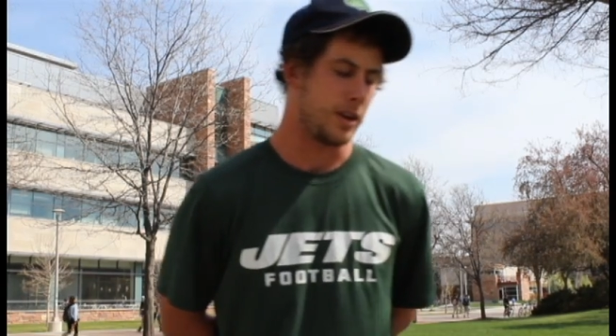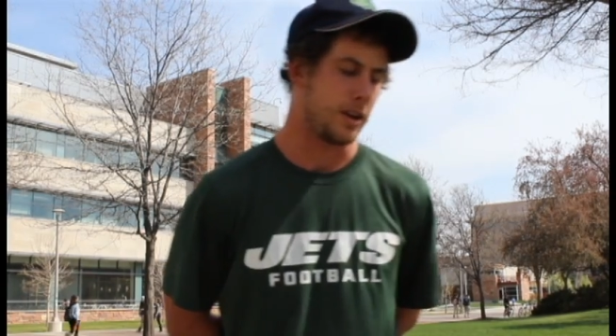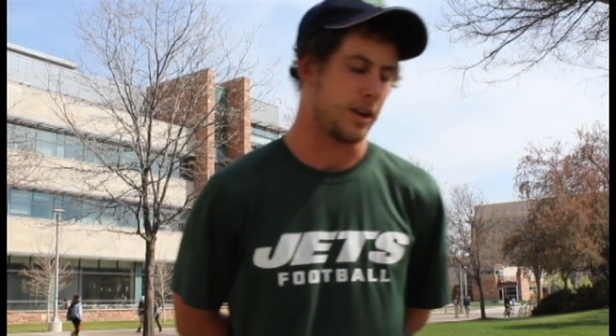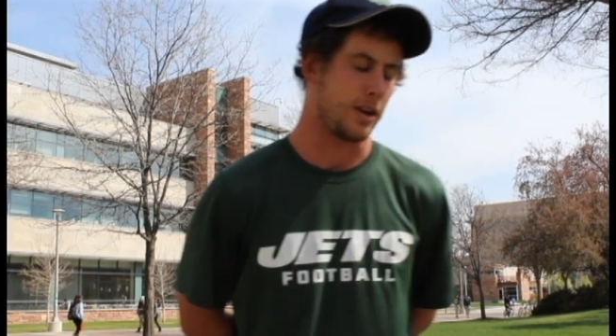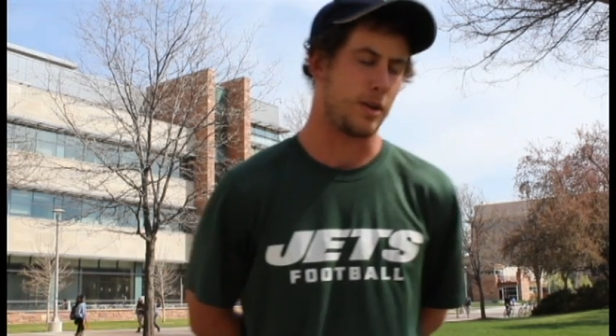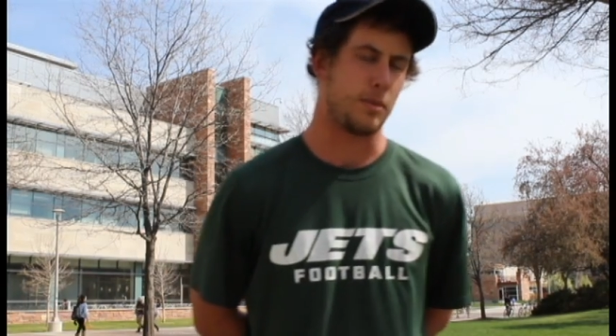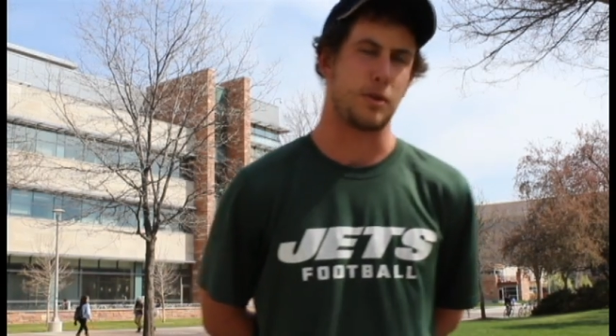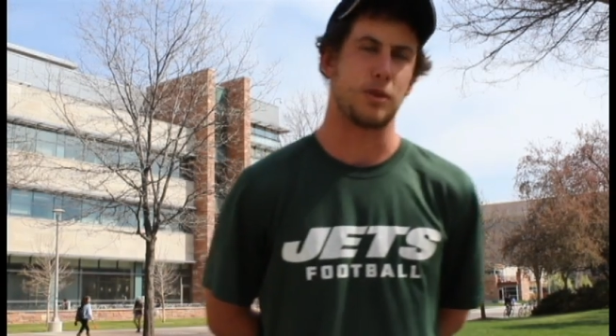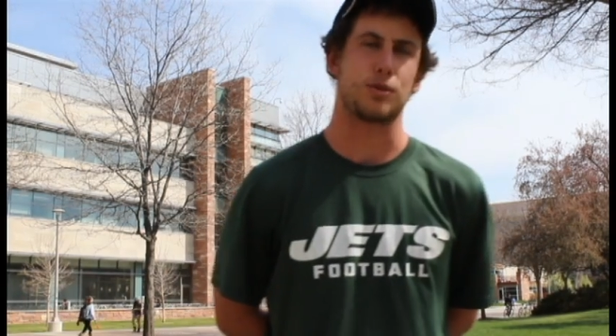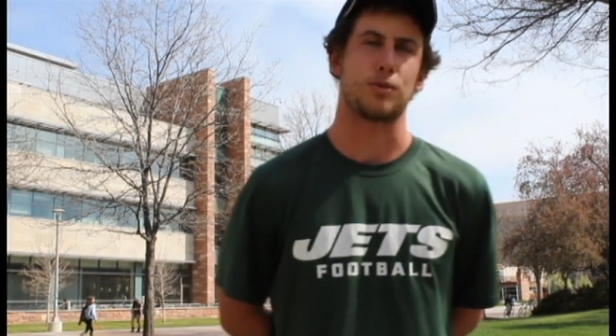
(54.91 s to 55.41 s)

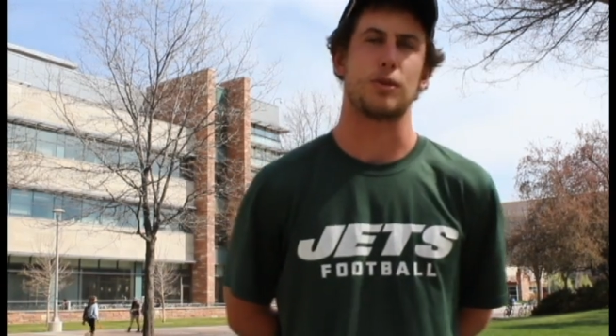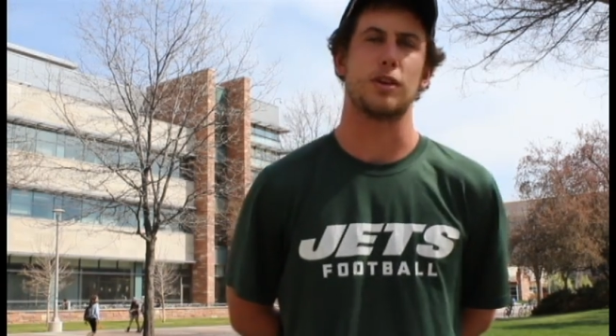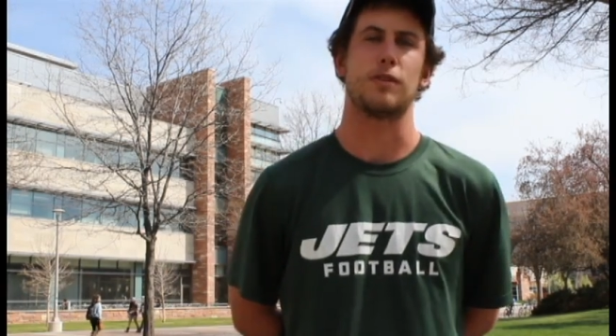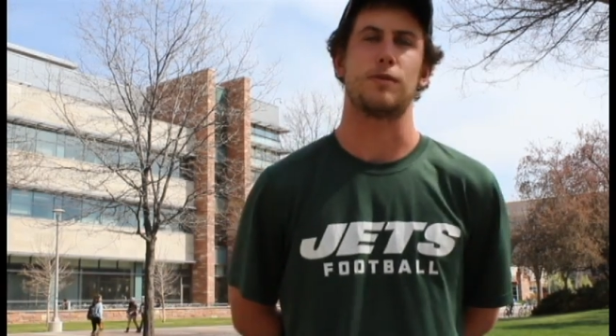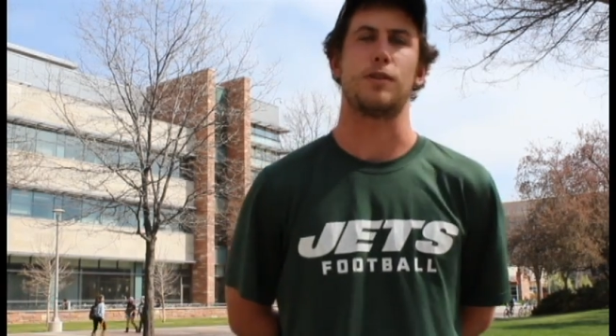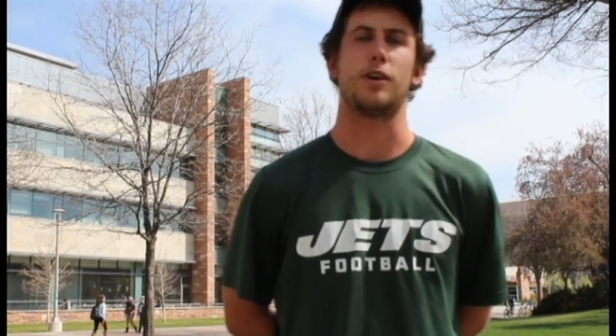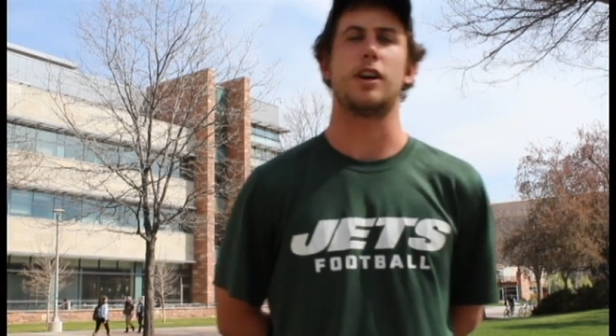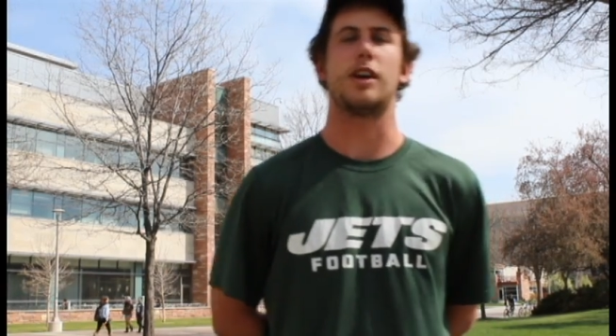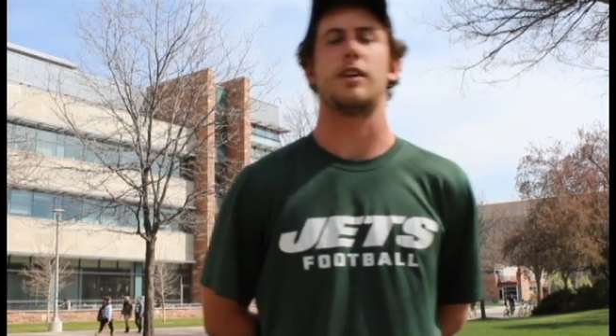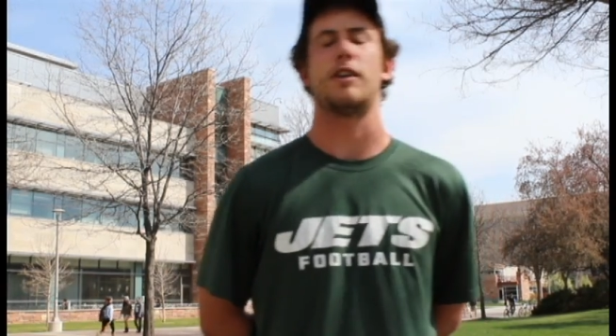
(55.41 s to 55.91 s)
Um, it was really
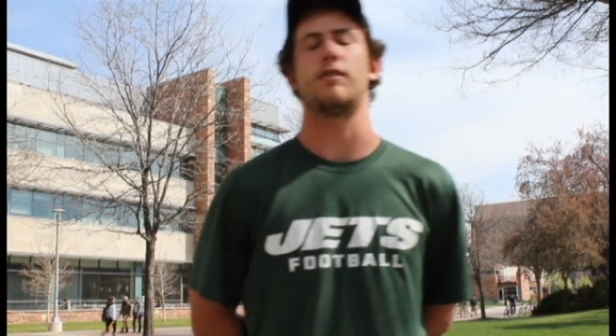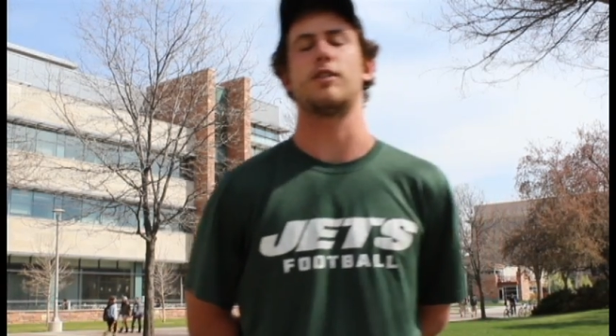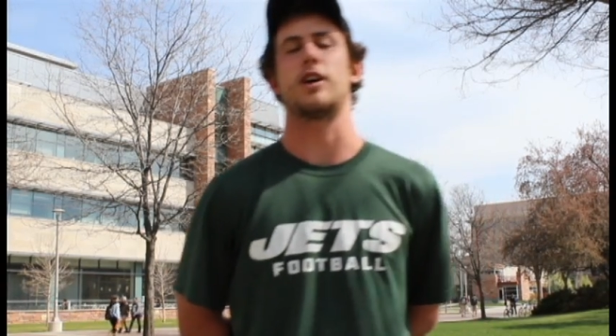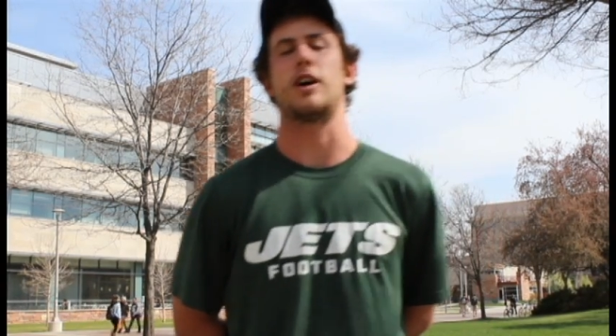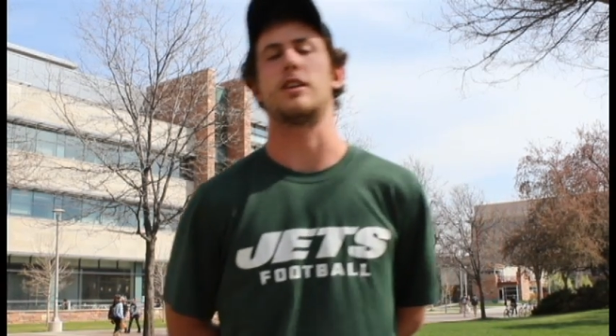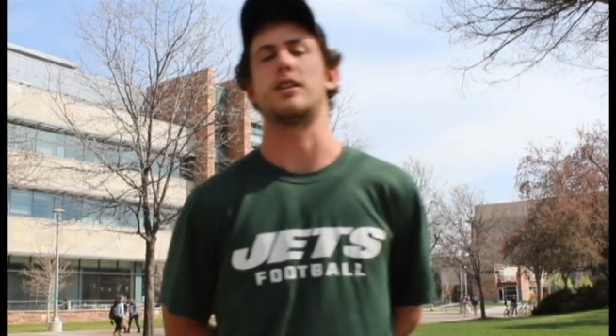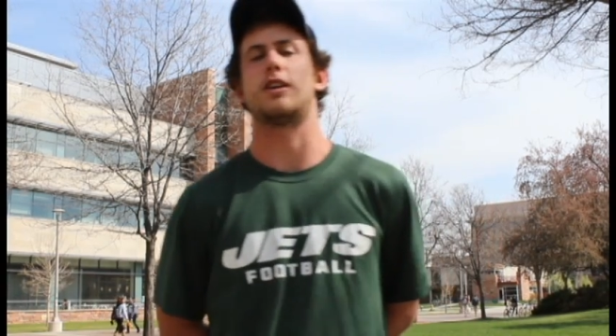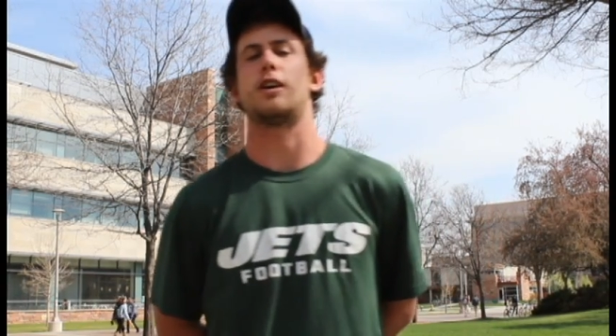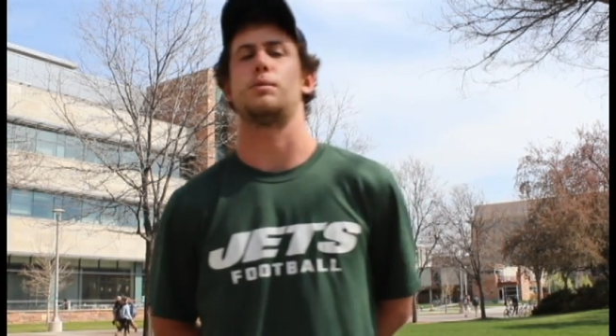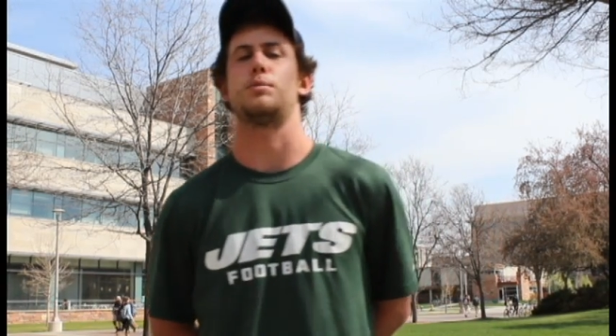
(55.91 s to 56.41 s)
fun. I never
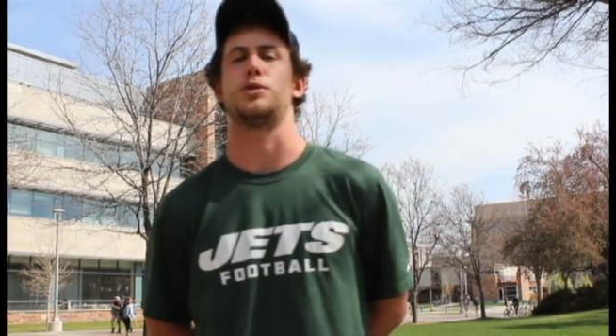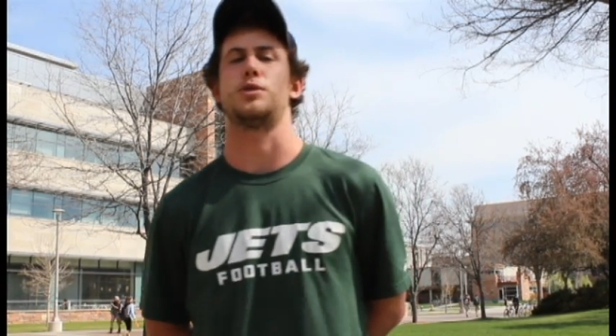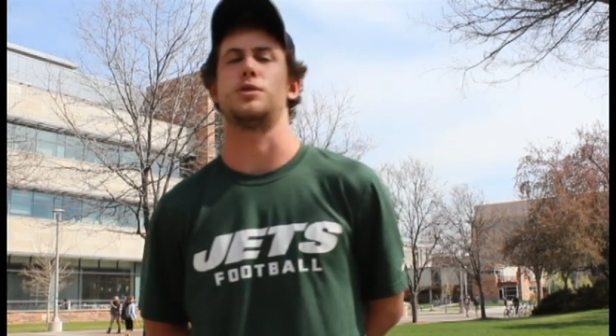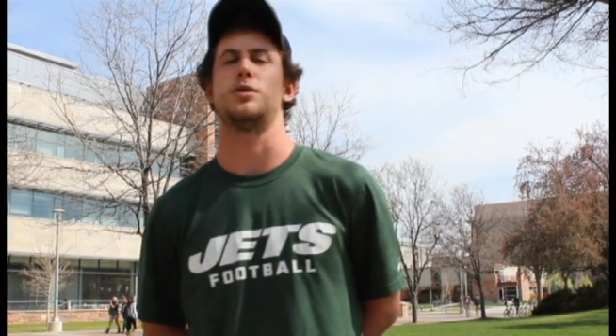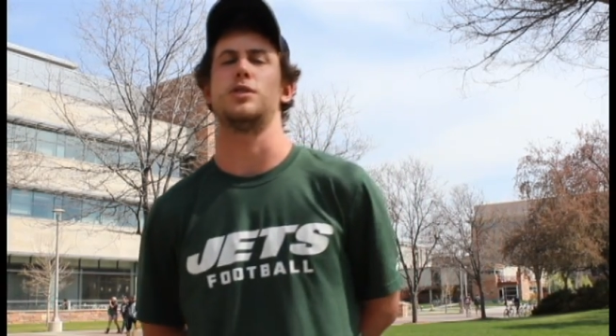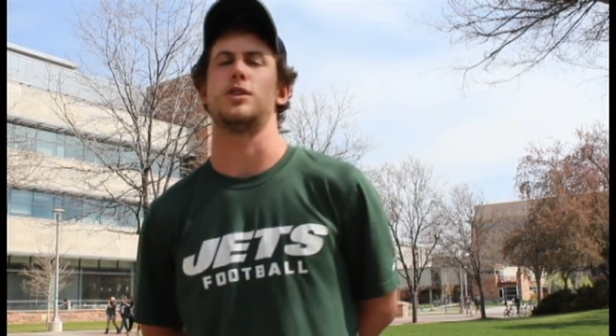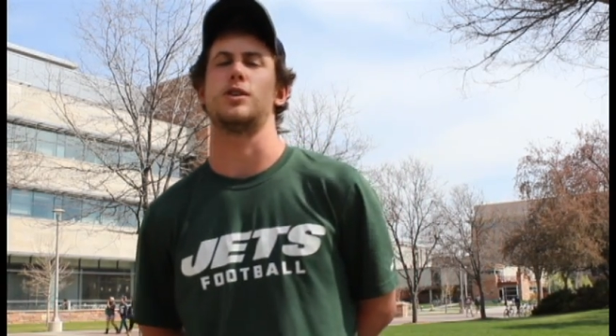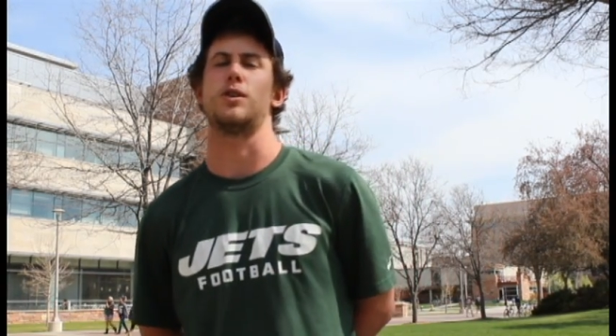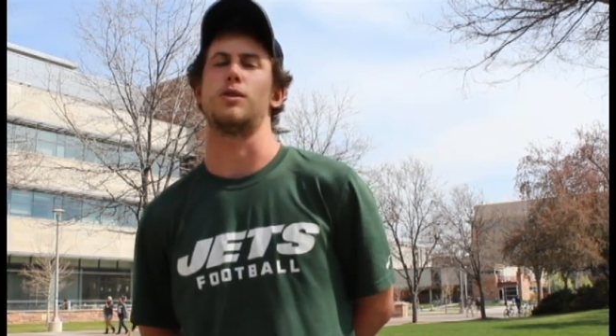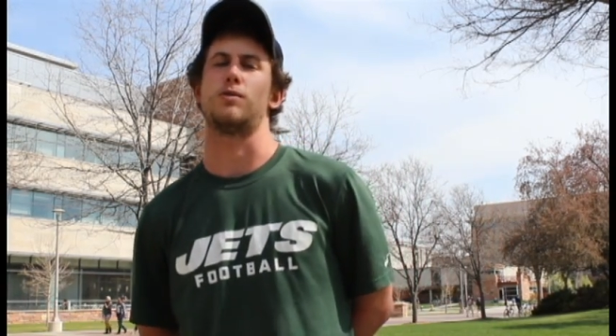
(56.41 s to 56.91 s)
got the
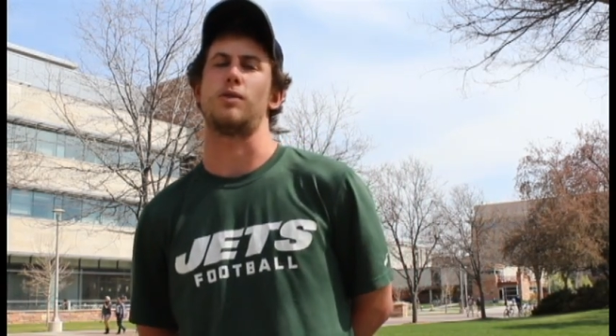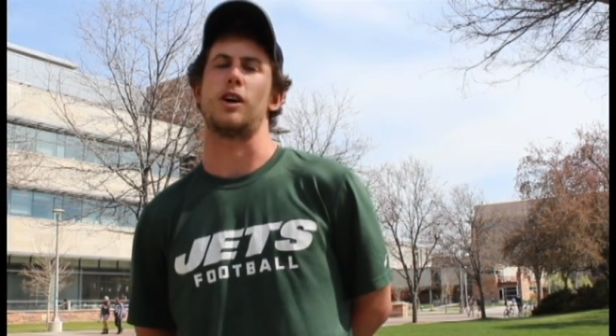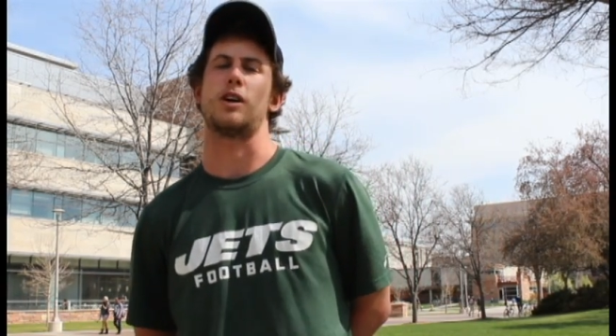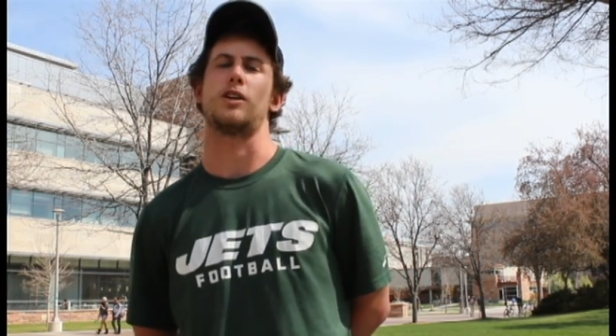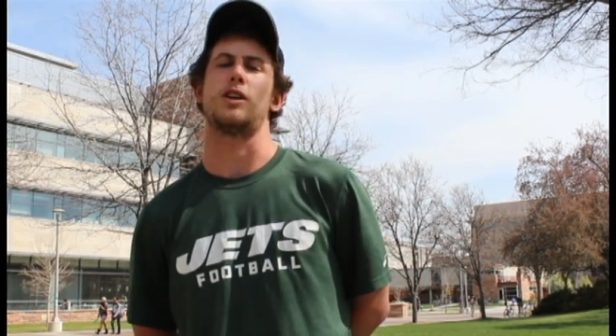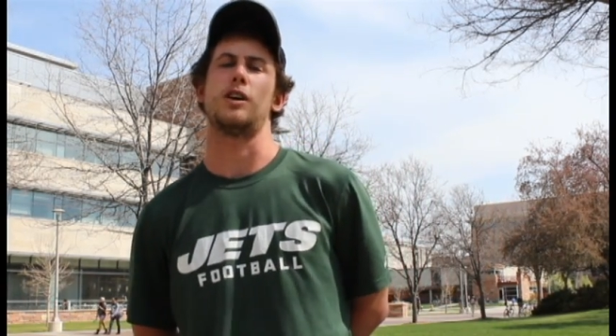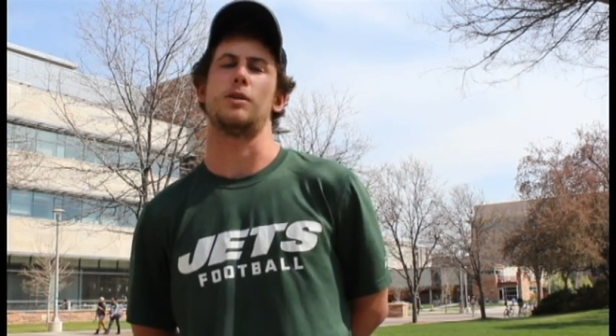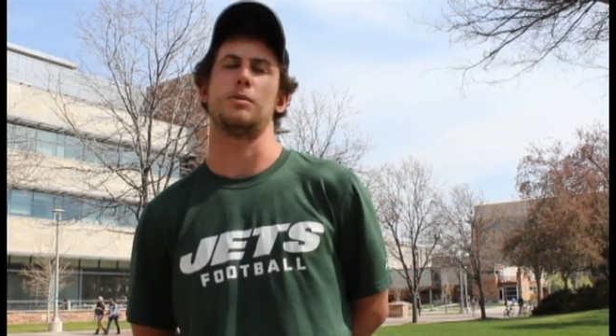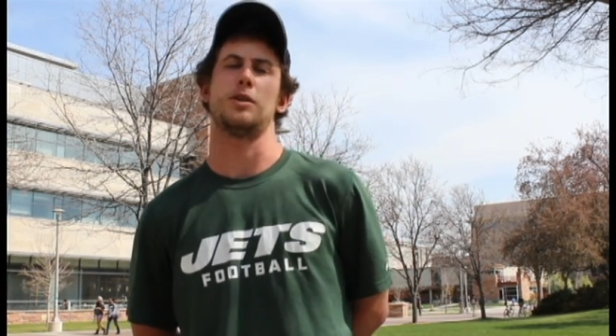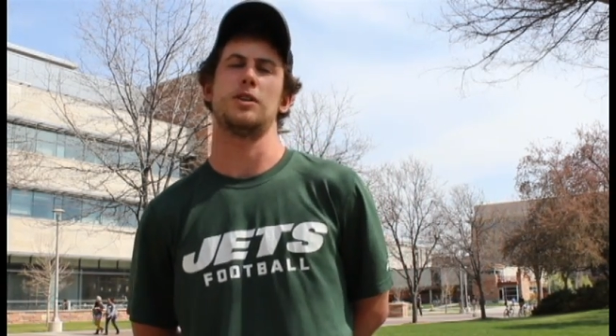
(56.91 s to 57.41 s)
opportunity to go rock
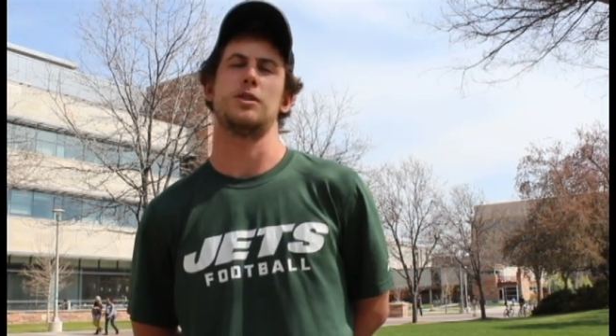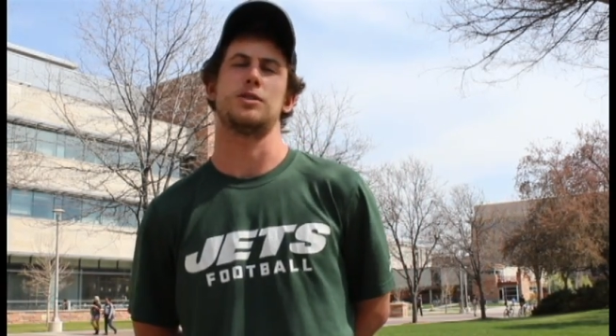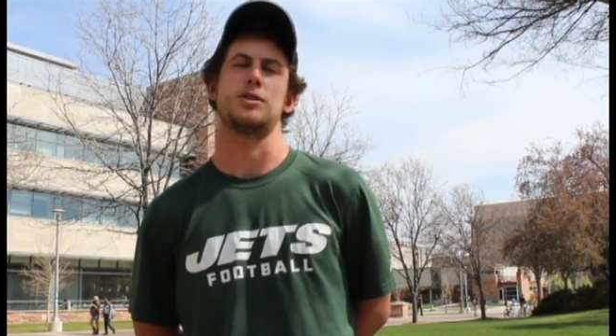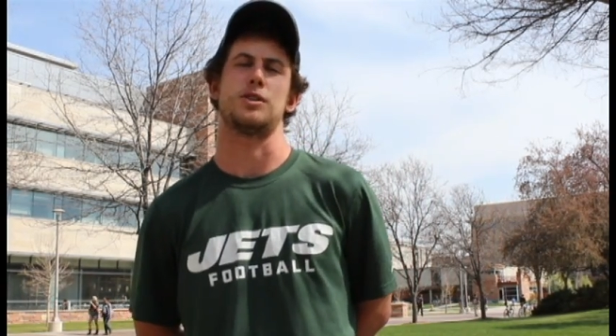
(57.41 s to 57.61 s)
climbing,